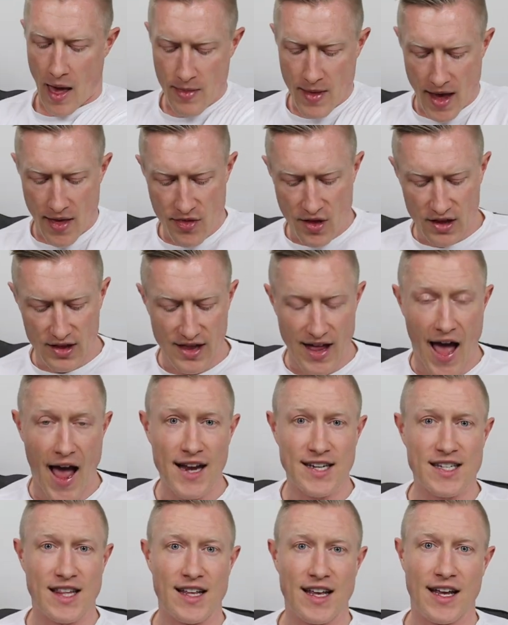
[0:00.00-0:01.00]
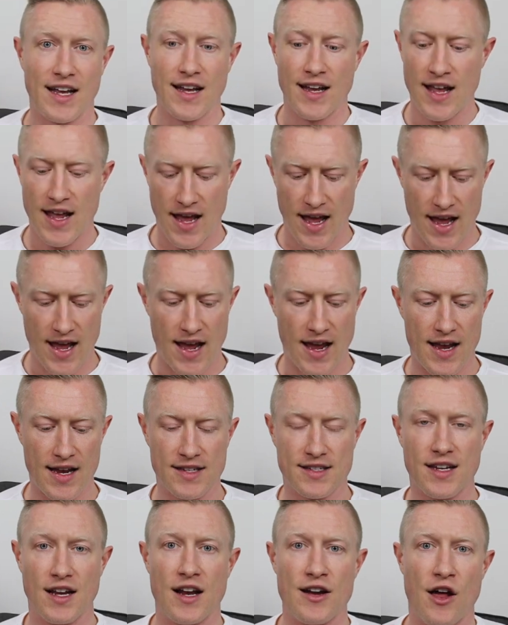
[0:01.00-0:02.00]
And then the last thing
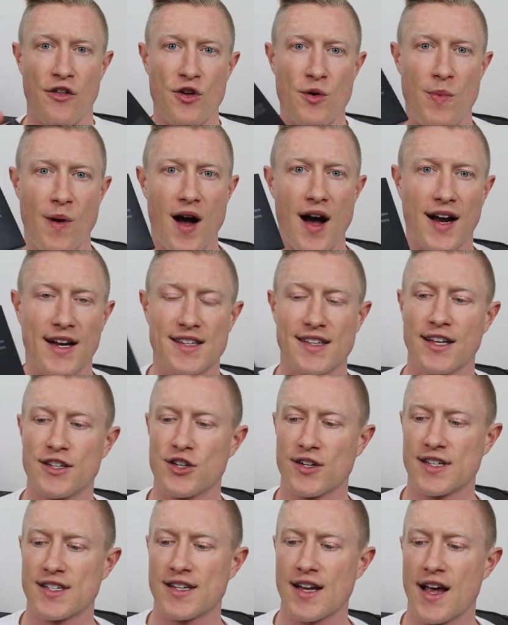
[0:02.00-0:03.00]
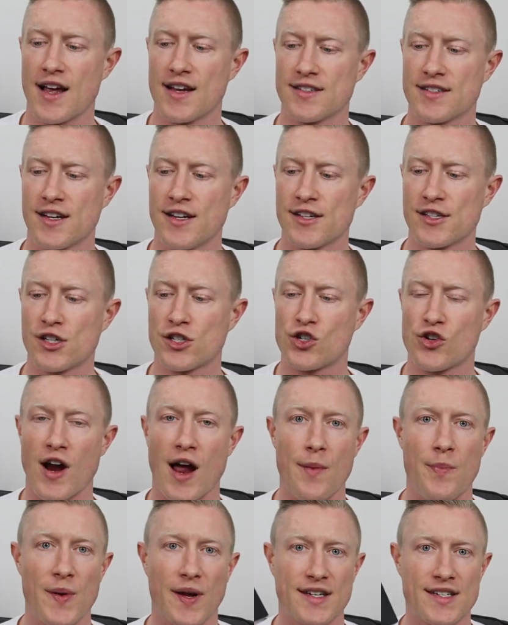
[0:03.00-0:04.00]
is another box that just says
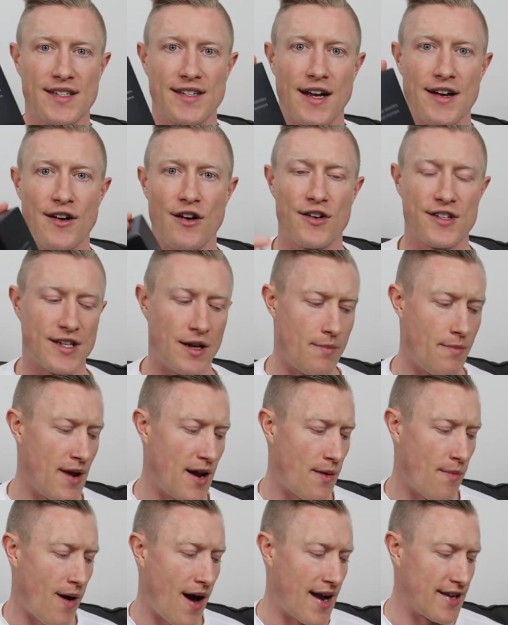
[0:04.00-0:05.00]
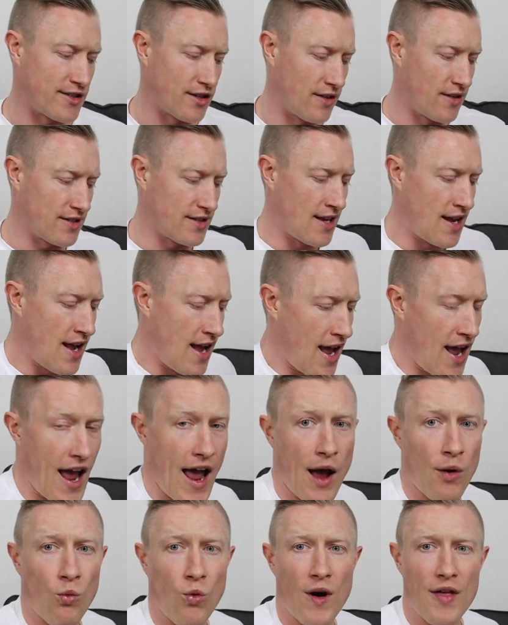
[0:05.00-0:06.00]
strap extenders and minimizers.
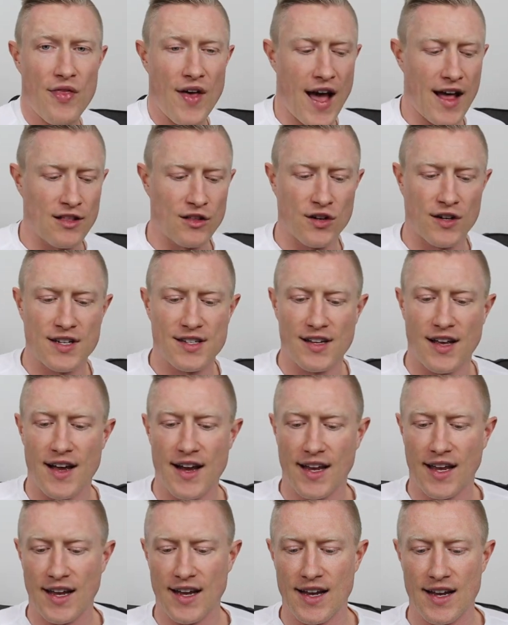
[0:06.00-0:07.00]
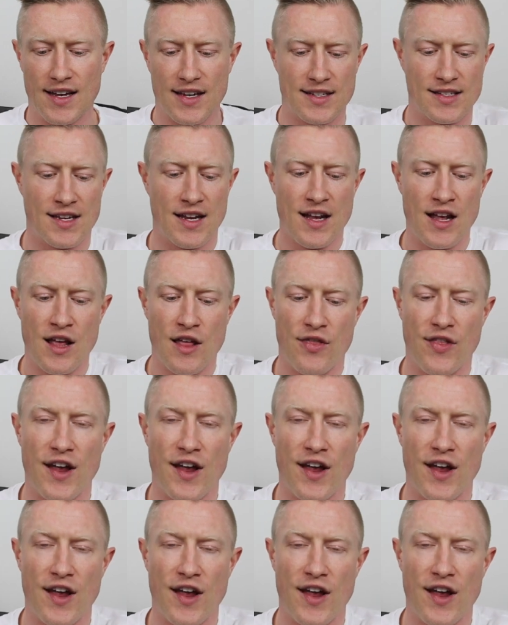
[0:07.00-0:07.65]
And what that looks like is